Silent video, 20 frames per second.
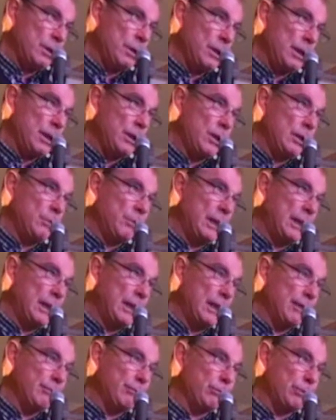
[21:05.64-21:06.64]
the
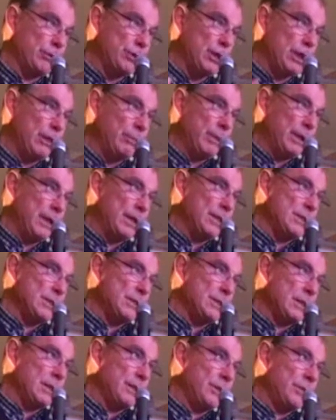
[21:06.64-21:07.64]
Medicare for a GP is
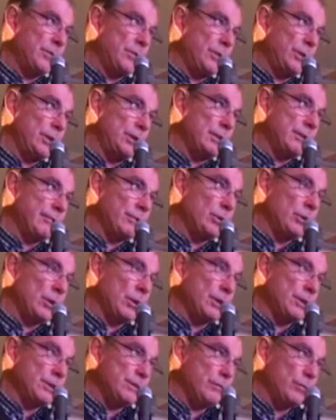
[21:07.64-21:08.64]

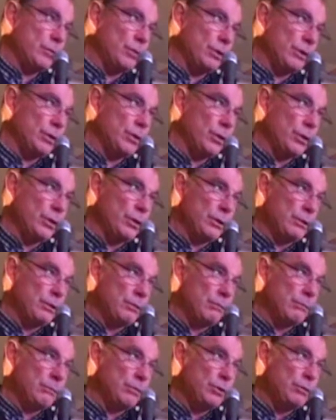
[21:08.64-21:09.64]
$37. For a
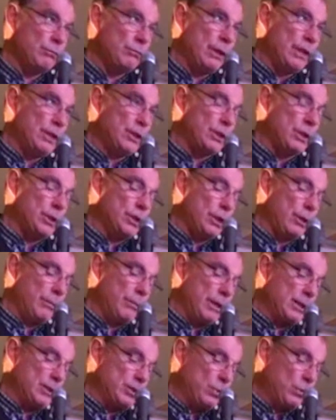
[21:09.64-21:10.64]
non-registered
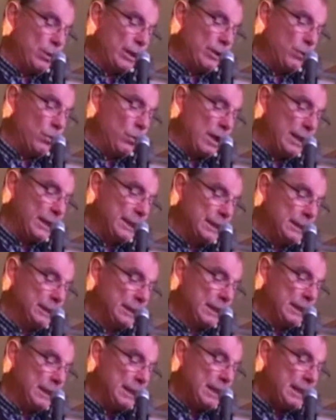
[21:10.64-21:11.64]
GP, it's $21.
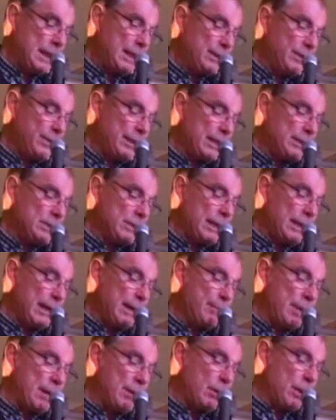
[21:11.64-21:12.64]
And things like
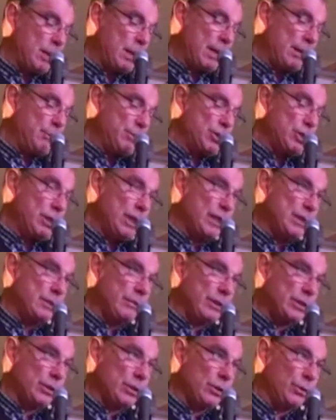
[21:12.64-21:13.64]
MRI machines
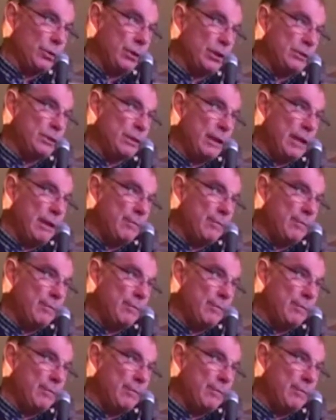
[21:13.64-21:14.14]
are excluded. So an